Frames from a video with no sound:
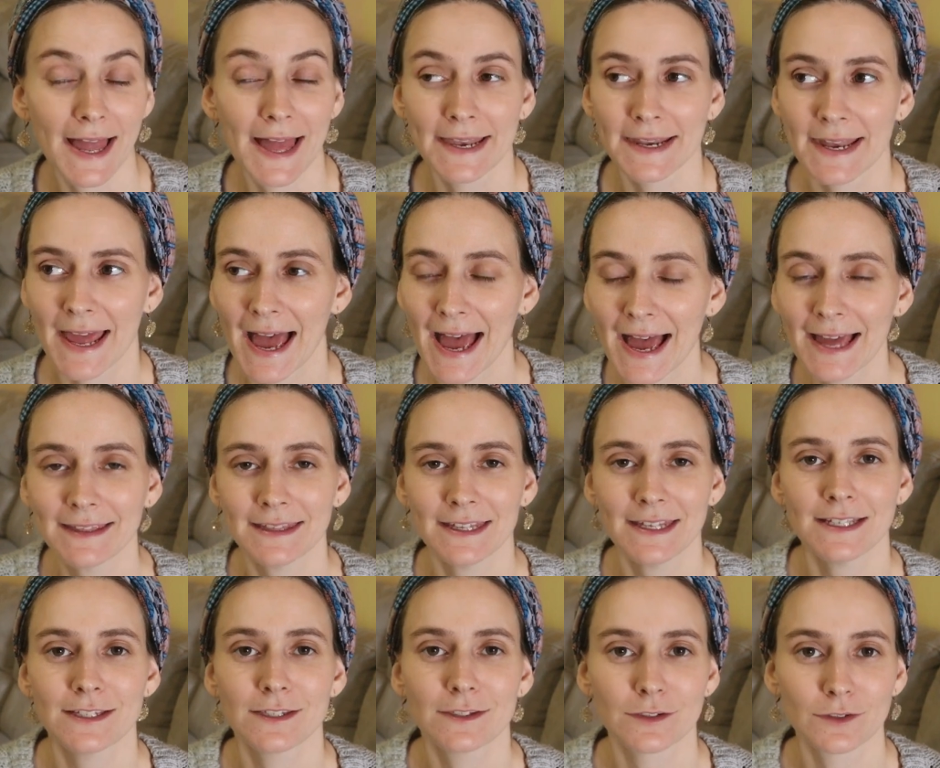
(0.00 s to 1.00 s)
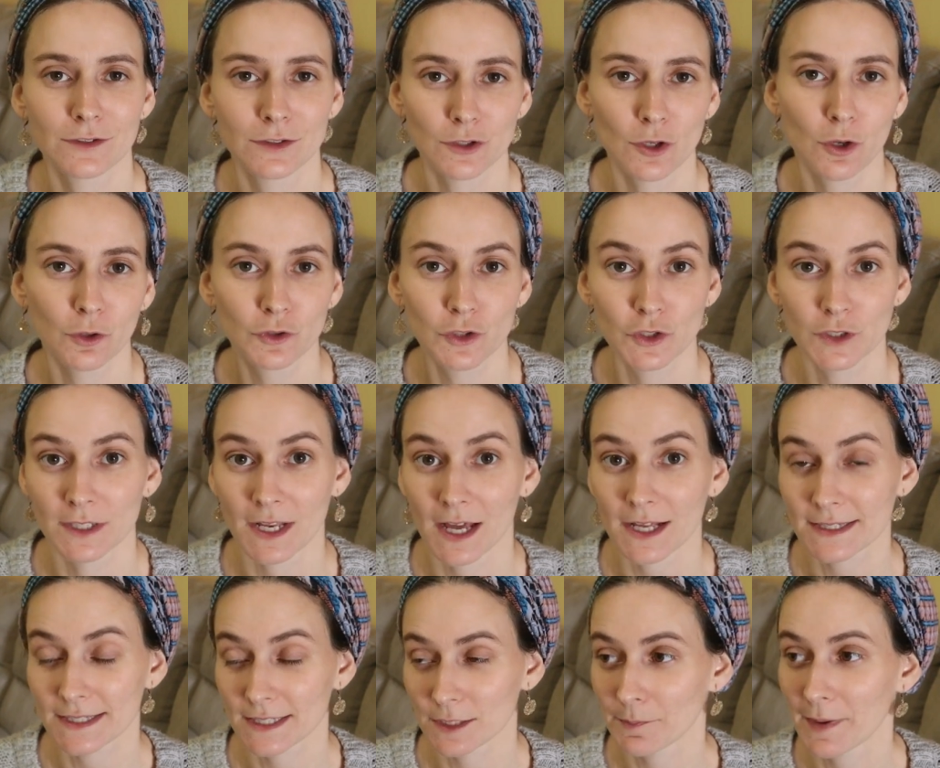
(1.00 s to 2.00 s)
And had these soldiers
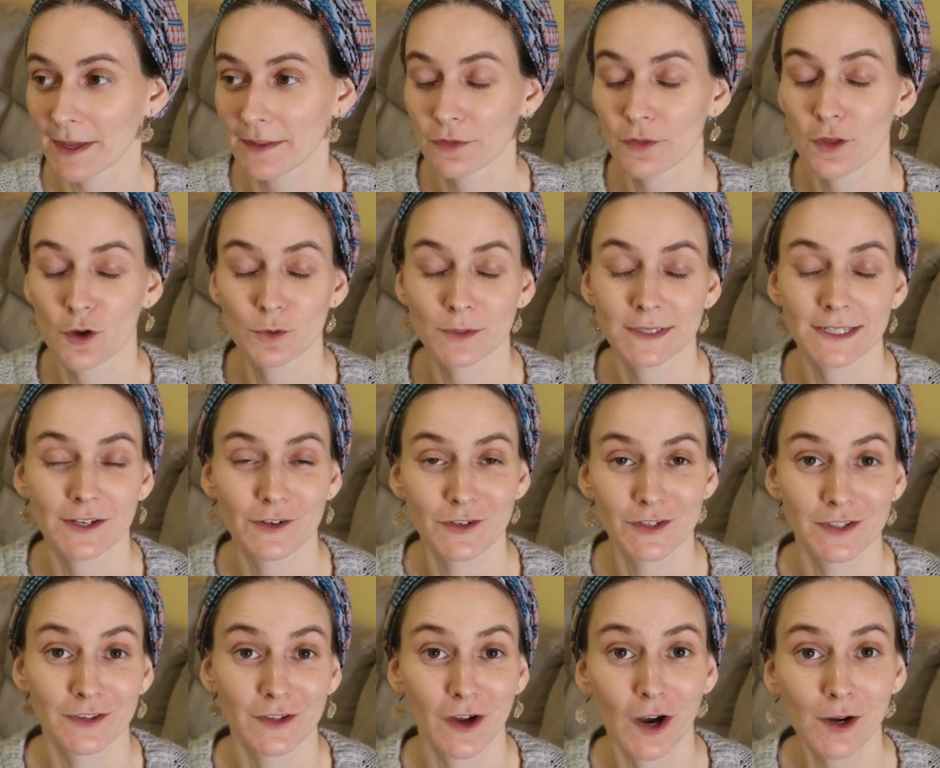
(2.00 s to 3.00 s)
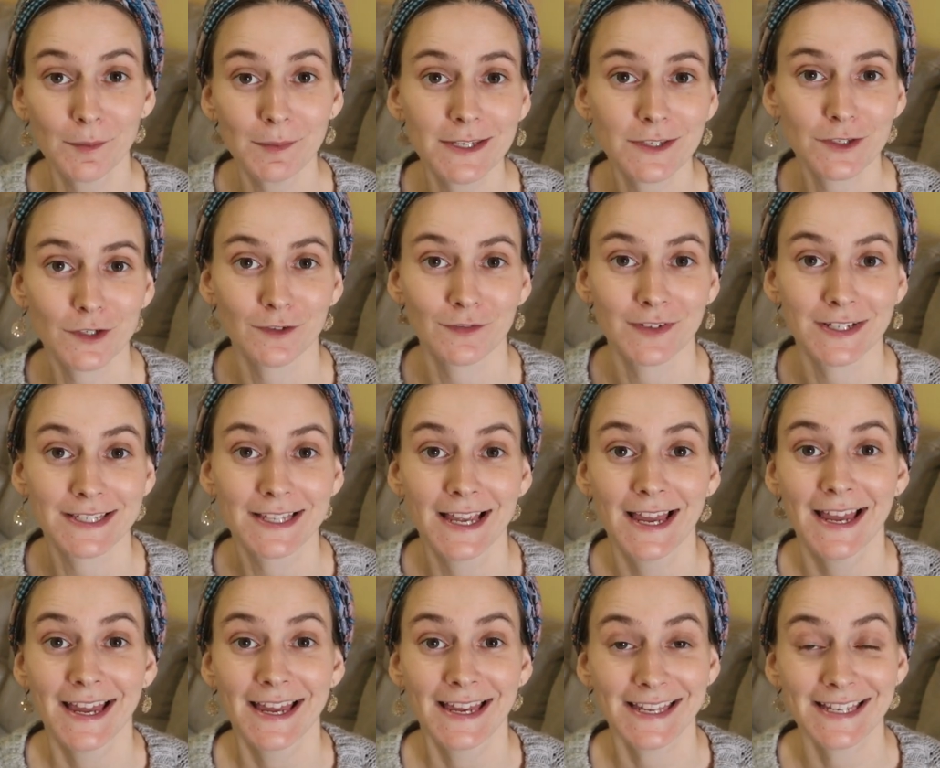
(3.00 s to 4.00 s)
not spent those years in the army service,
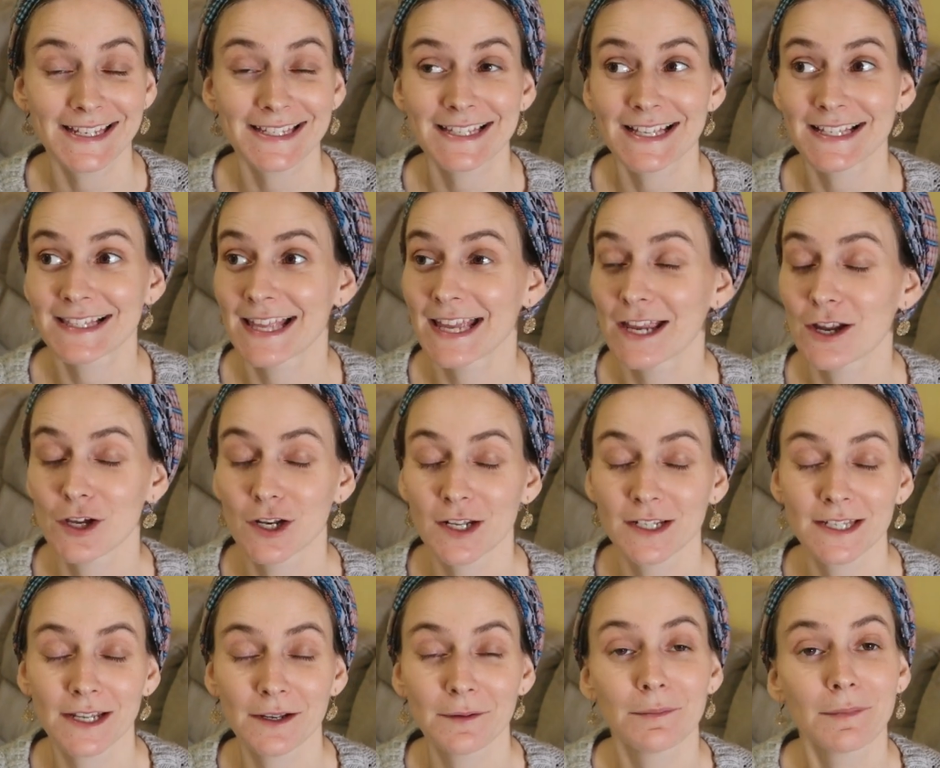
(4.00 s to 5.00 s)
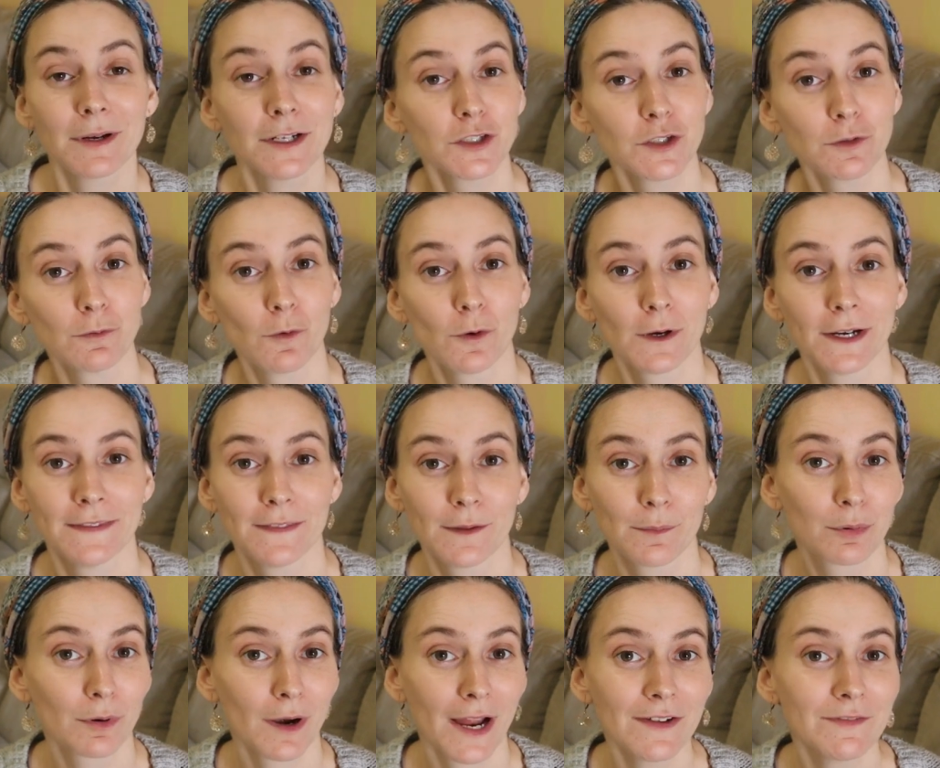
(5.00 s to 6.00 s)
he says they could have done much more in the
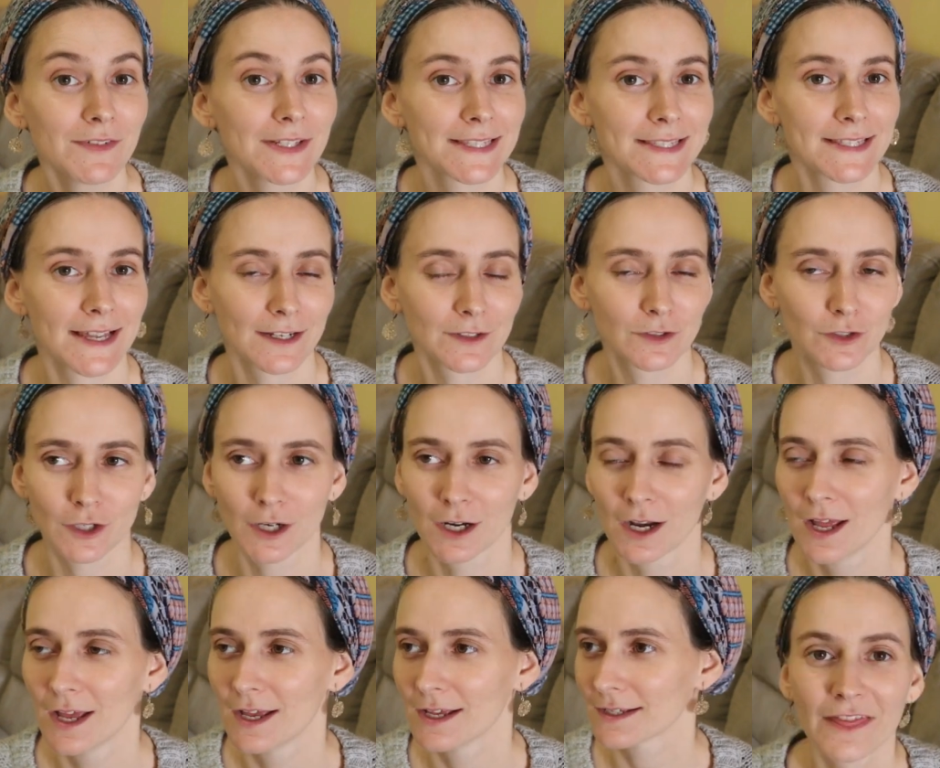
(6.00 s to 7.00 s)
private sector.